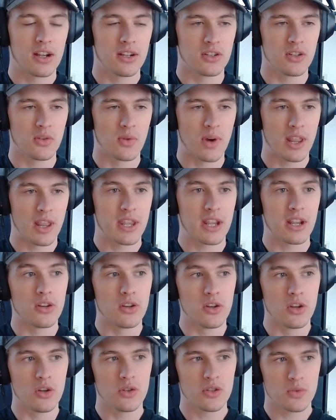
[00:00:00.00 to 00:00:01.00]
do I think
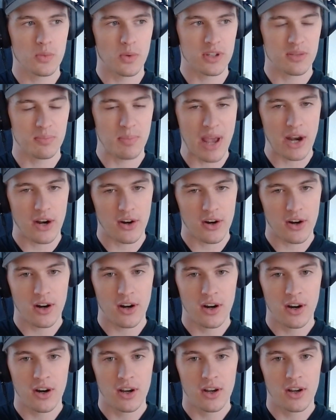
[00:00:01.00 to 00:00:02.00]
news was
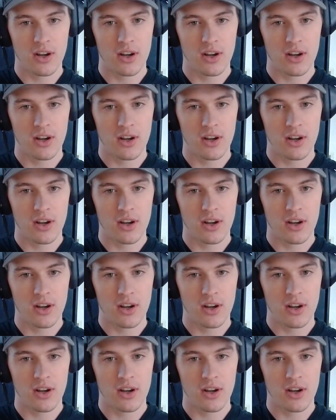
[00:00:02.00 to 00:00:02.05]
better